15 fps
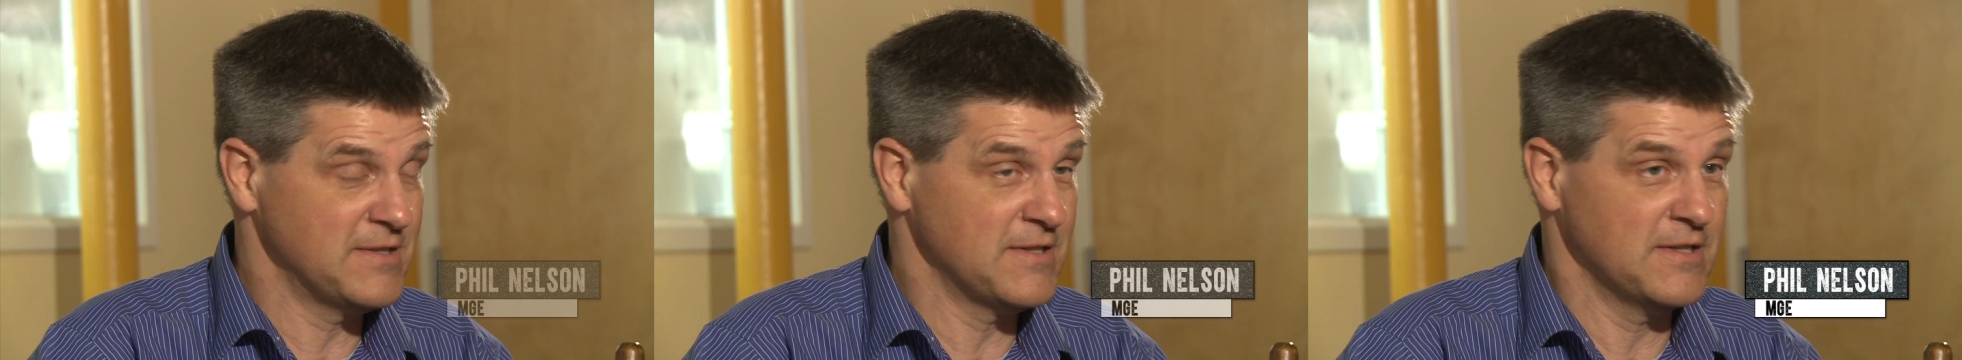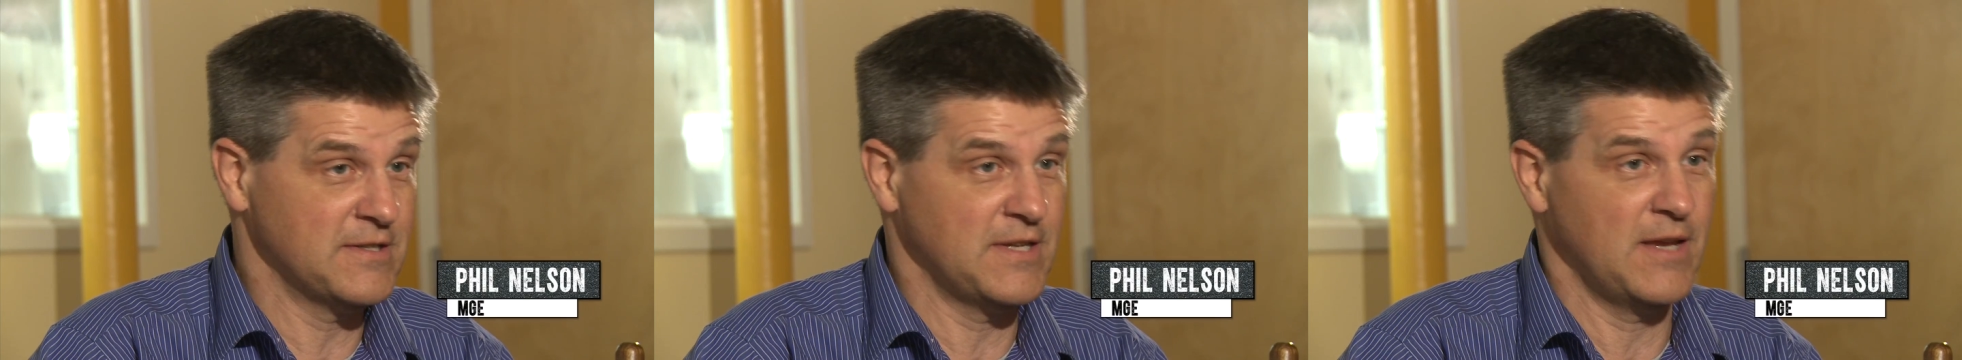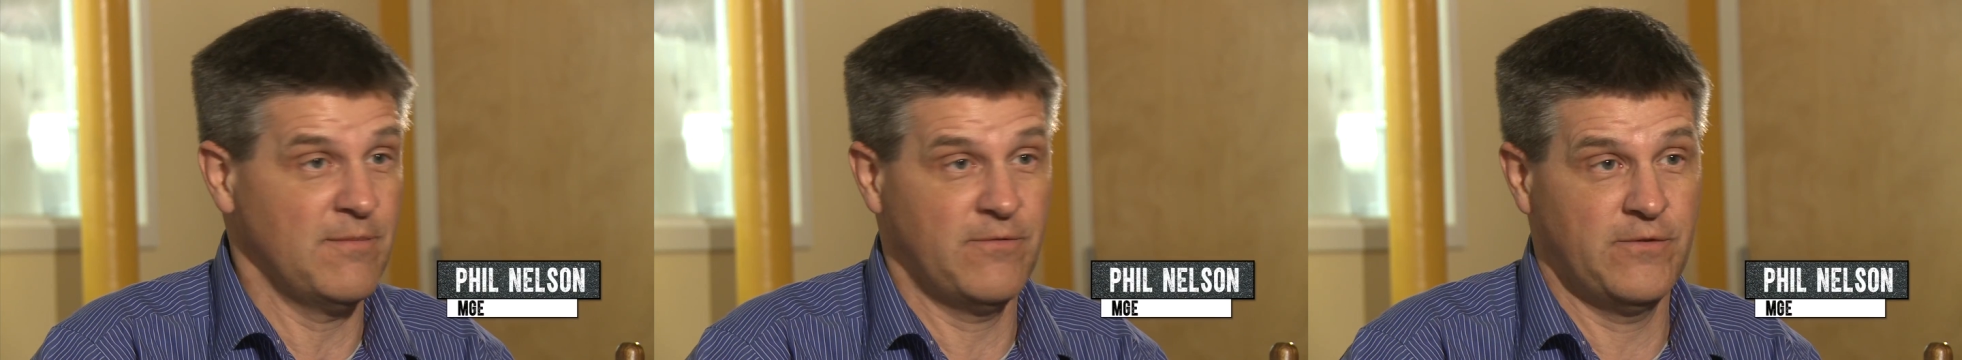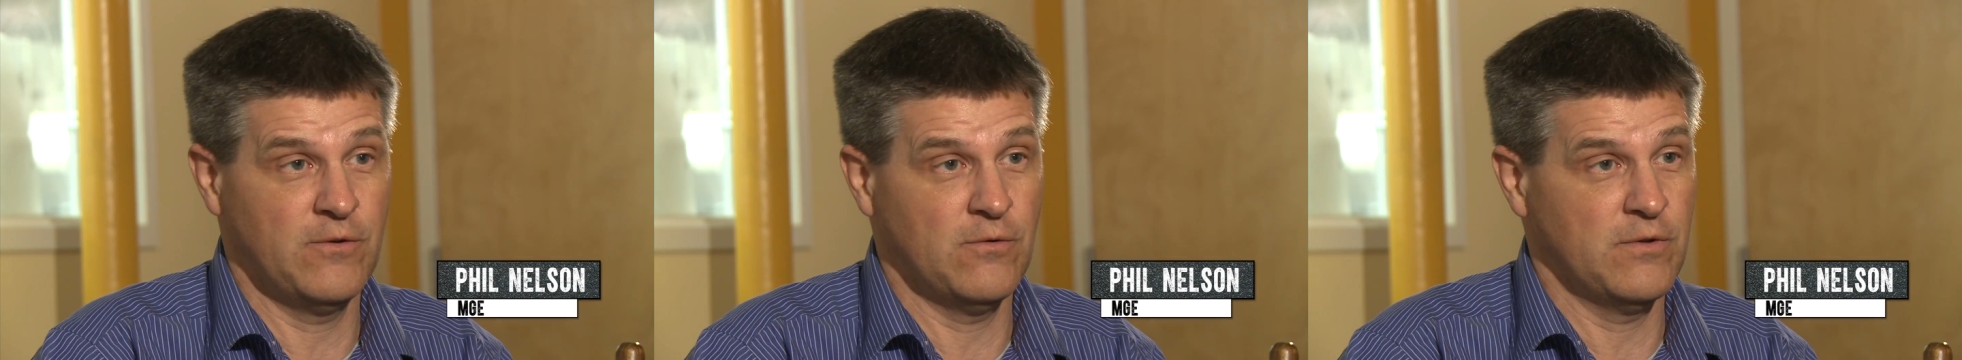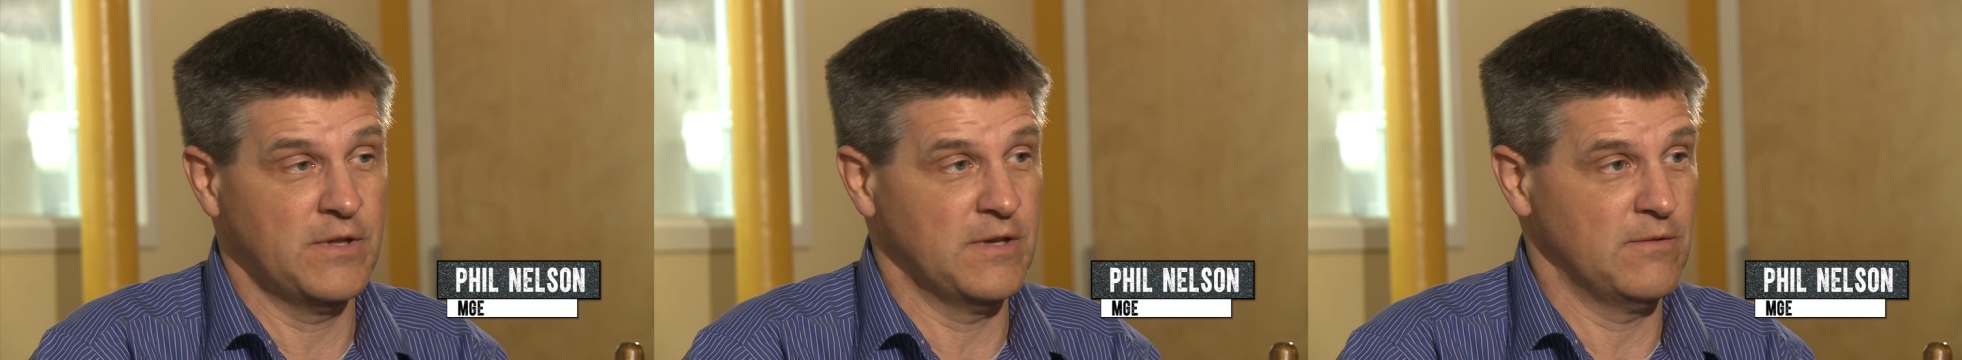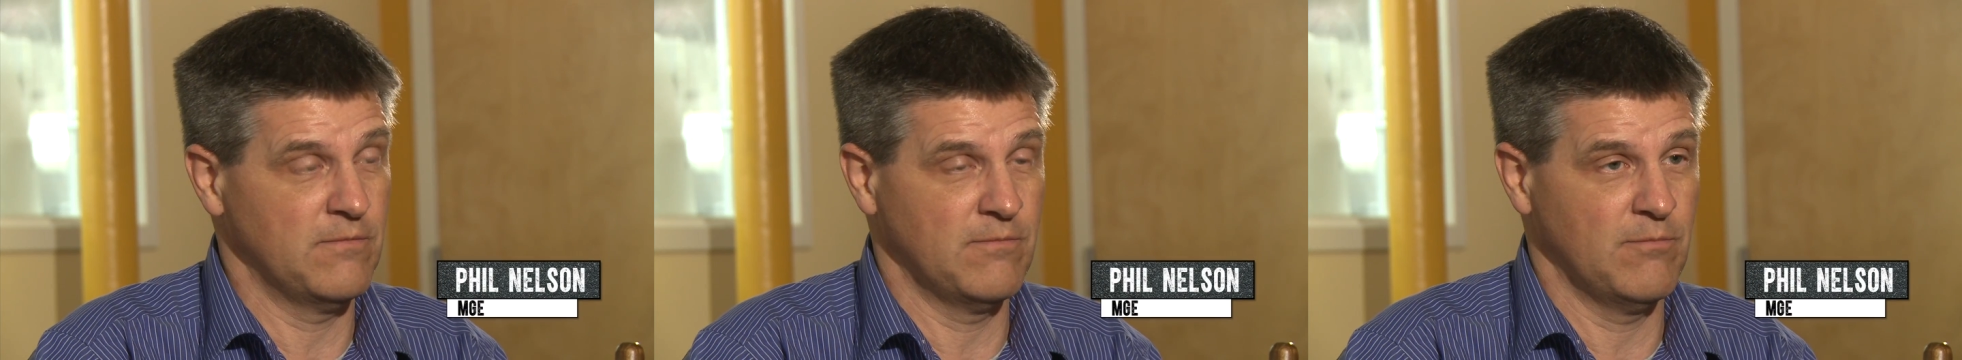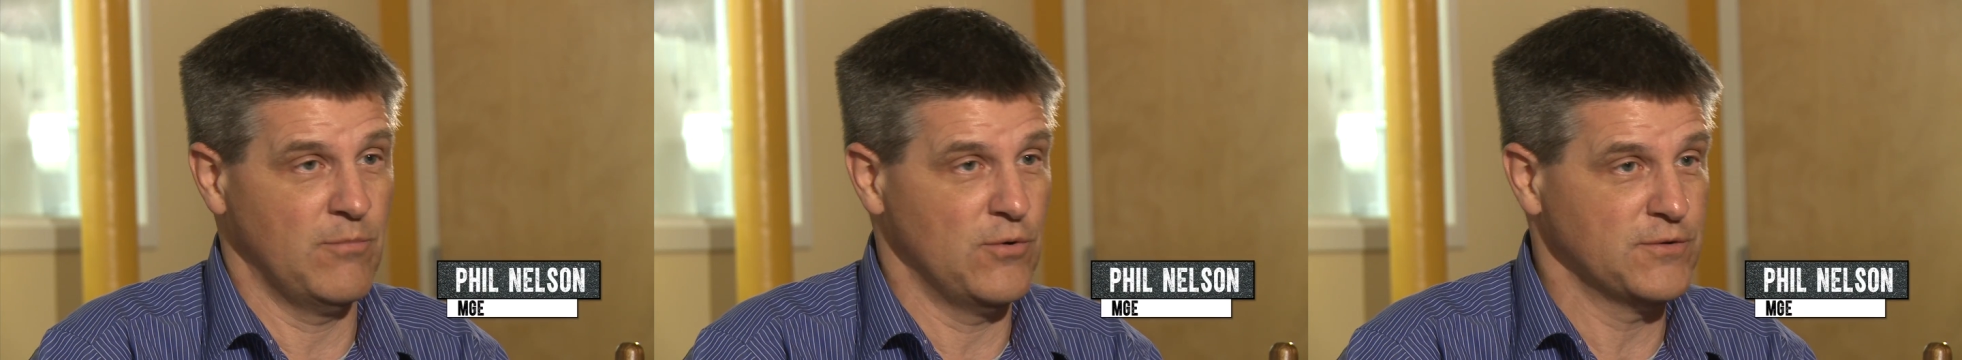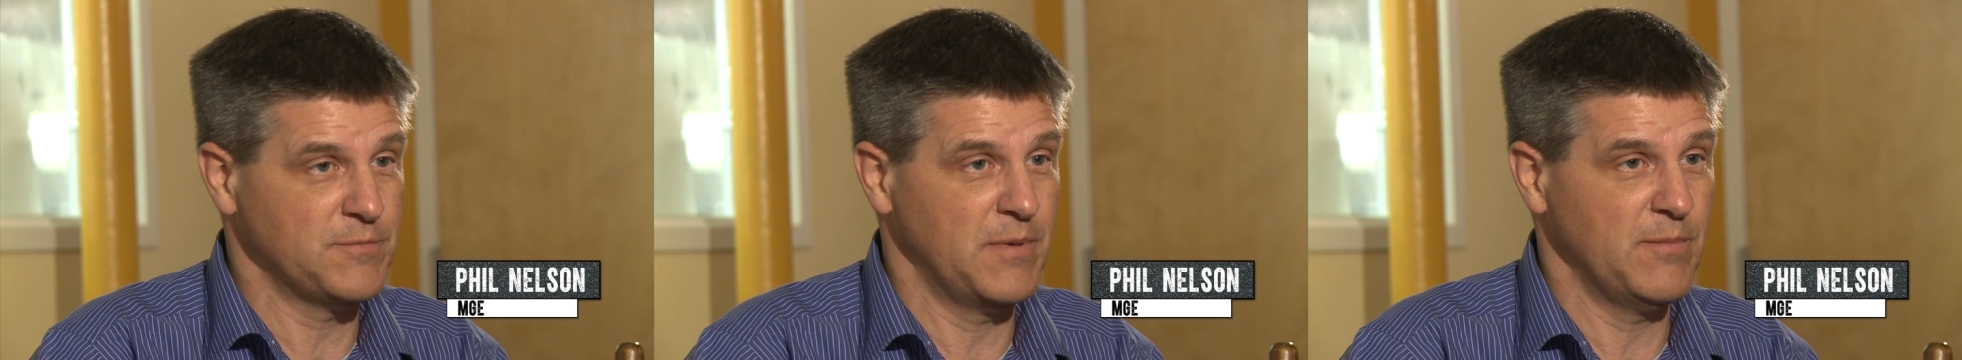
It's the same fuel that most